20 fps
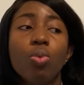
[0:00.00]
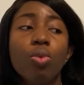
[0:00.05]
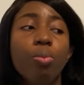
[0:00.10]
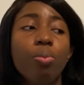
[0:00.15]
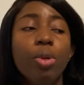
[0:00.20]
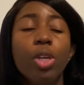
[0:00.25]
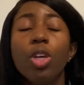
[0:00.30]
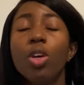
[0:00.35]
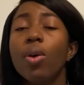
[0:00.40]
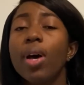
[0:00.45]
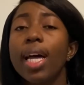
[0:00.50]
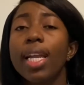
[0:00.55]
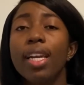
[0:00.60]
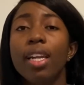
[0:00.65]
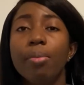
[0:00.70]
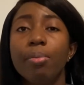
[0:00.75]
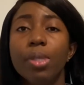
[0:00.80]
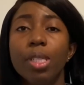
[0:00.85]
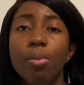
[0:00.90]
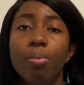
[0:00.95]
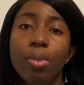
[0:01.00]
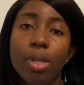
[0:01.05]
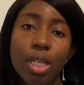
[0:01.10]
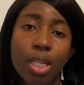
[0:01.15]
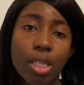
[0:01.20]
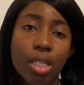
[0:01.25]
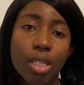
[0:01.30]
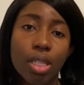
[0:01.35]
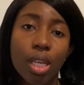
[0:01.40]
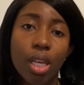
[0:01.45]
be your
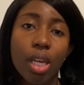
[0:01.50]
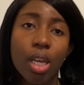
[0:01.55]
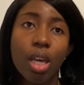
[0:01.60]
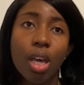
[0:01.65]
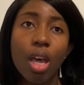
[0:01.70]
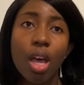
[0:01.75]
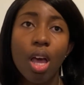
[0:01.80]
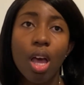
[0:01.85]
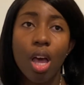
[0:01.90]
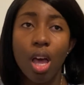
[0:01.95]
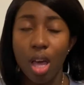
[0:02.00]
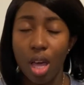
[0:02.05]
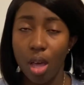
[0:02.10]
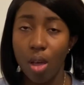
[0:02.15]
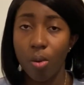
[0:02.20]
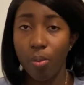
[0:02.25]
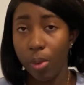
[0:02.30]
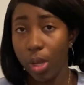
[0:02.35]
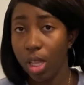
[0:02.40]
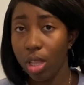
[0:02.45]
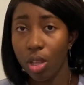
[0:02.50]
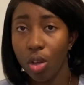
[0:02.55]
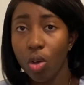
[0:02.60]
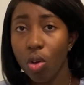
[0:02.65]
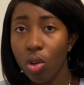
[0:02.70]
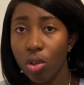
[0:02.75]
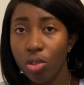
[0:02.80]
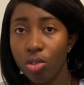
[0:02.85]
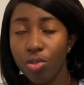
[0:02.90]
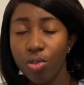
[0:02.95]
adaptability in the
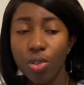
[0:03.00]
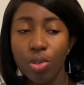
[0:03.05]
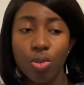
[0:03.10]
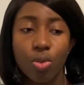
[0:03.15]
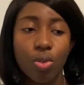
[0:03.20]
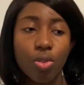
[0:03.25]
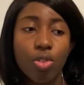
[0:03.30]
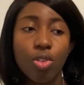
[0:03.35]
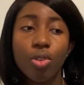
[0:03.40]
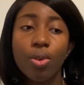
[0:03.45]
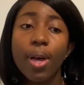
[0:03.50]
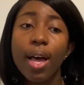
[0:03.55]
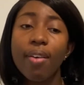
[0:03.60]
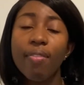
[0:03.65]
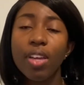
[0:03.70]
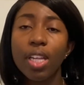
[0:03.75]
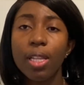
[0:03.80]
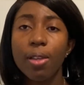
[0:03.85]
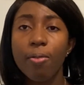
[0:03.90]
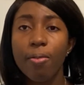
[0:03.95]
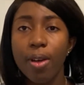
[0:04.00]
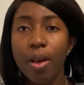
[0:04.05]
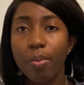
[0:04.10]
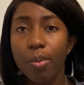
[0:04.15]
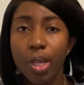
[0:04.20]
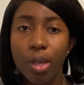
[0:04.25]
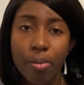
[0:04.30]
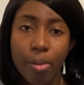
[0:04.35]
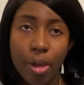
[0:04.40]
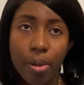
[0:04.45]
country? So do you have any
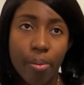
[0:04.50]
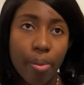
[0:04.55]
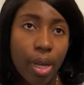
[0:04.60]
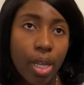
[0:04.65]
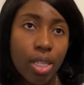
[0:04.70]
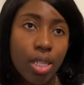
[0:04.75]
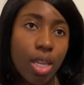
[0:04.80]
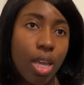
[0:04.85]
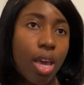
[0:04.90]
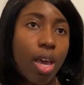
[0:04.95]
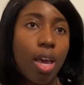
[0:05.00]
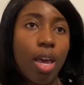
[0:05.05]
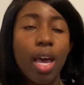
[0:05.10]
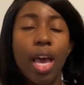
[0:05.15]
family members here?